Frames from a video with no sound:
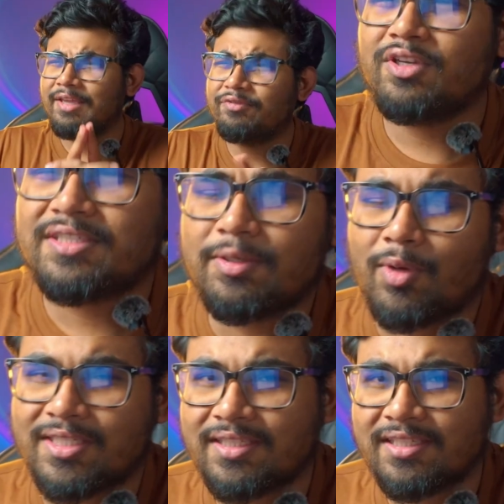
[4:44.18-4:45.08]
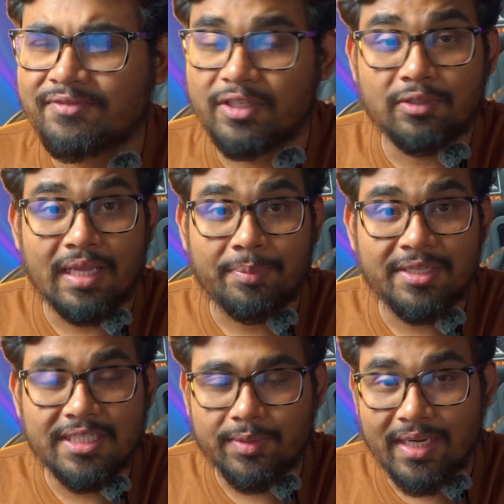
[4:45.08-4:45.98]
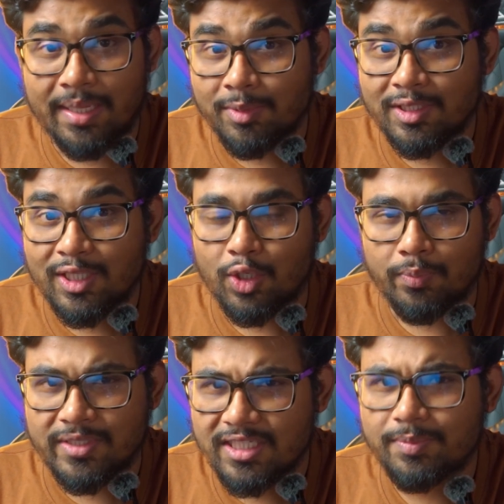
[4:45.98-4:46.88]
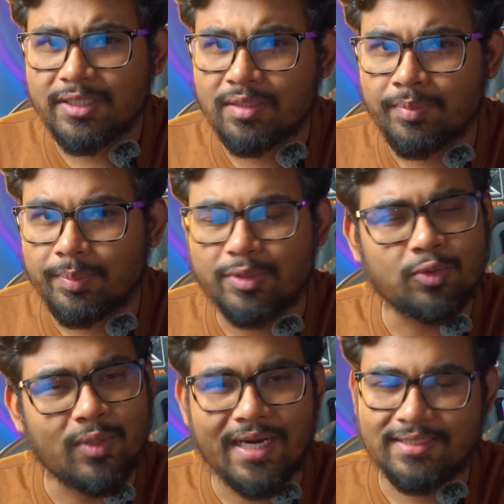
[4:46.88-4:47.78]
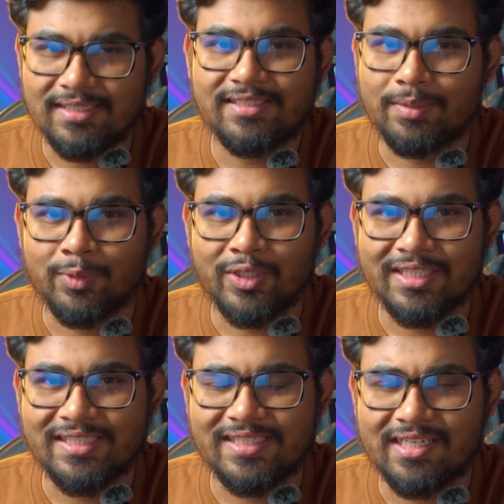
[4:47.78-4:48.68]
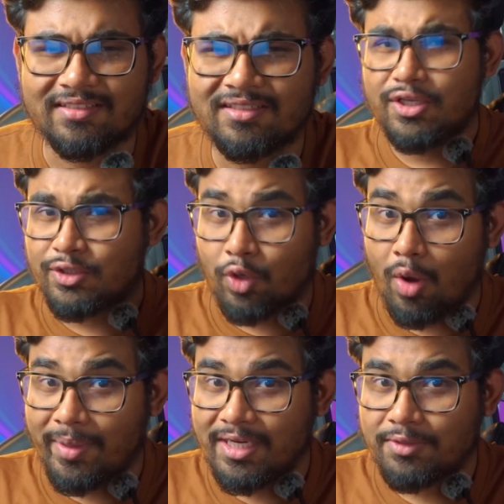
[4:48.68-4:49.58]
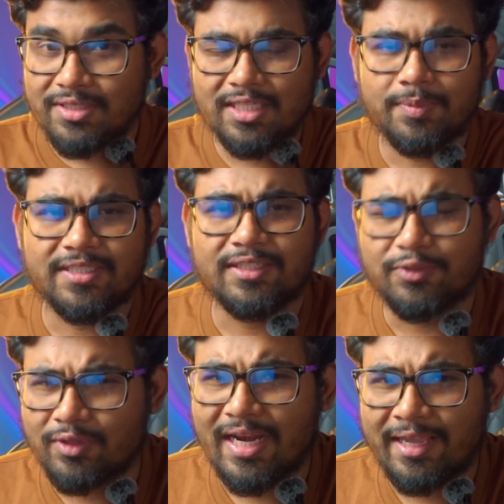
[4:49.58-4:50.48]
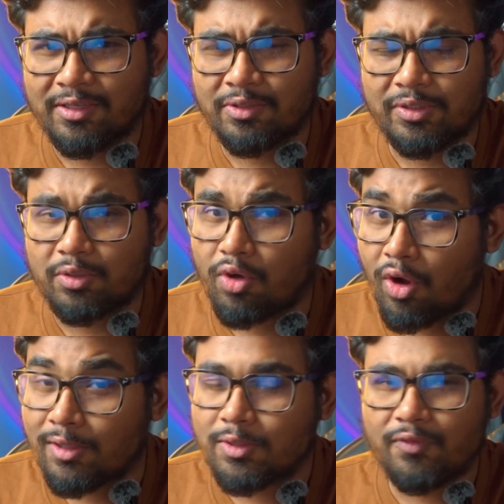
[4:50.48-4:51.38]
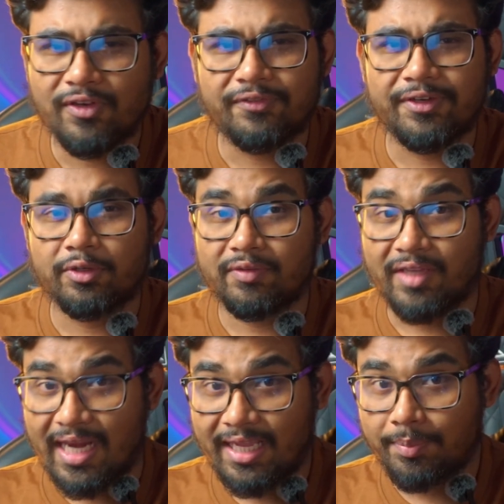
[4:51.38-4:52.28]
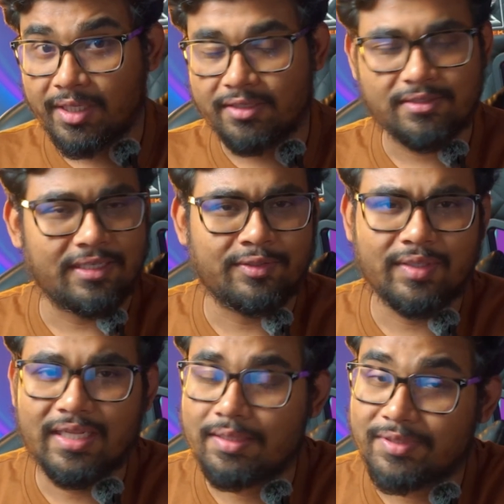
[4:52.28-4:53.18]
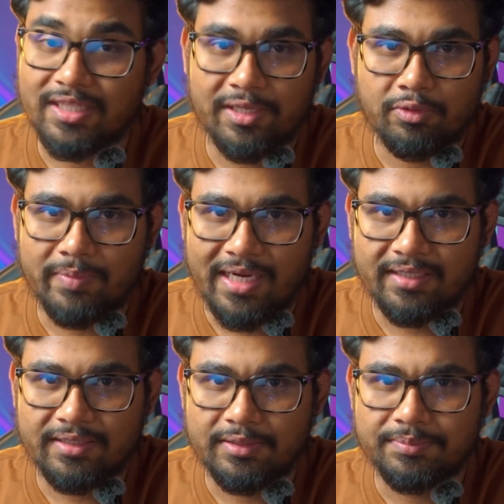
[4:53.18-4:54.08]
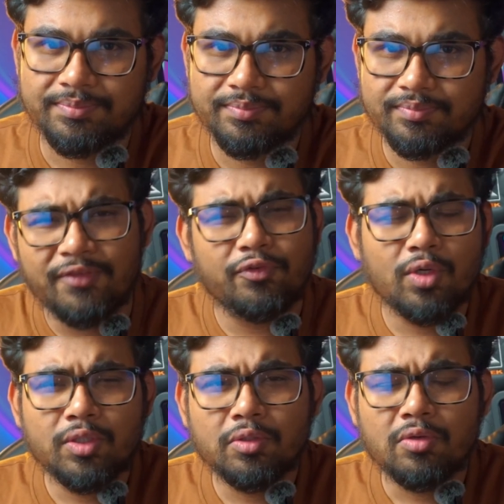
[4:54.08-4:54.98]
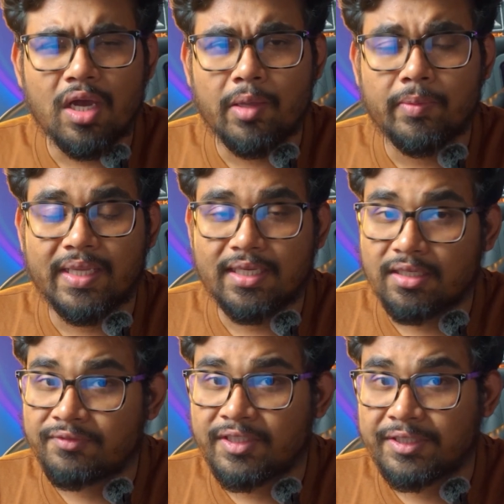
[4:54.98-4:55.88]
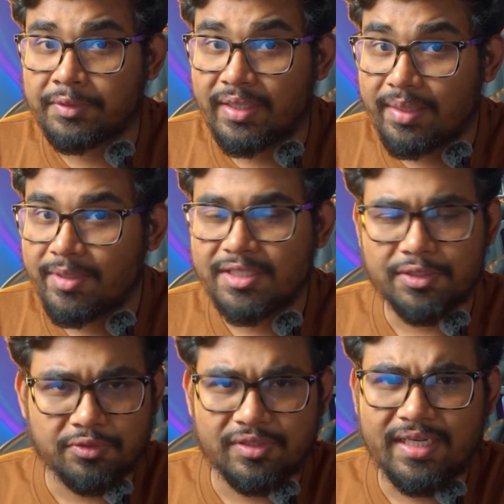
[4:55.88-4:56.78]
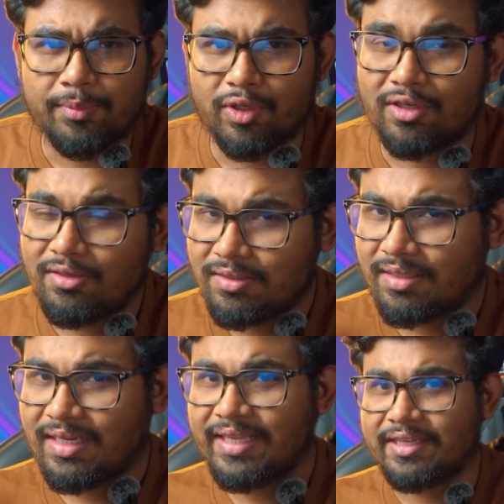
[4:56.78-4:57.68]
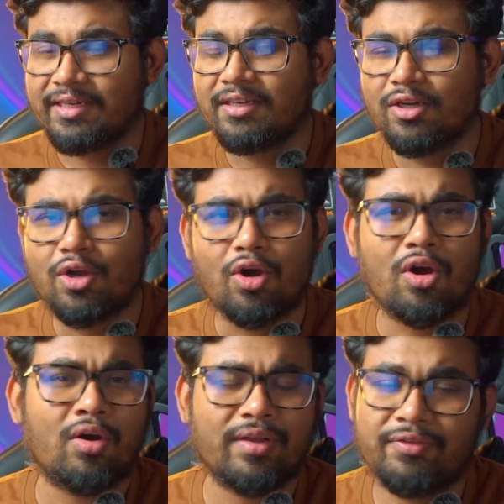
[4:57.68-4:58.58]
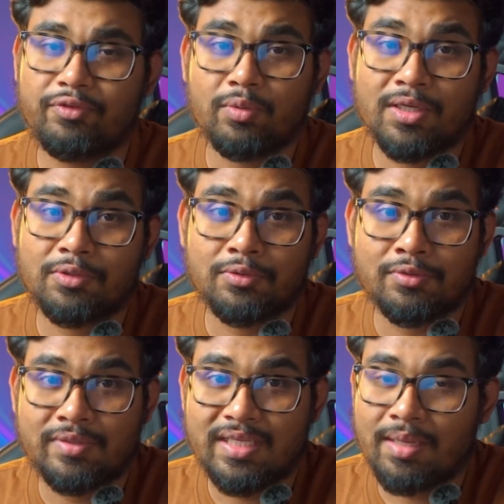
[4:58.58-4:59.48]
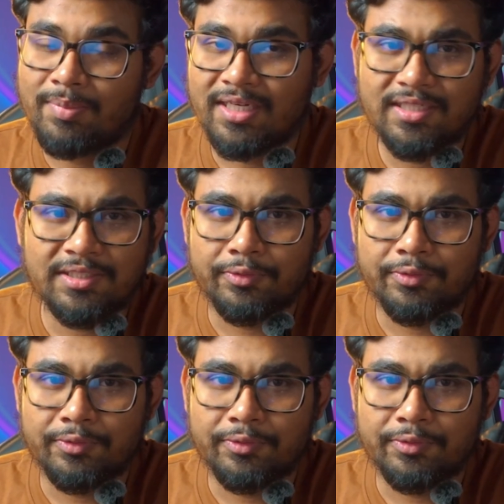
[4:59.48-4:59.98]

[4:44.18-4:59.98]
If you're still watching this video, that means you are among the top six percent people who are actually supporting this channel. So comment down six percent so that I can know you. Also, feel free to give a like because it really helps in the YouTube algorithm. If you want to know how you can convert your image into three D model, click here, or if you want to see a Blender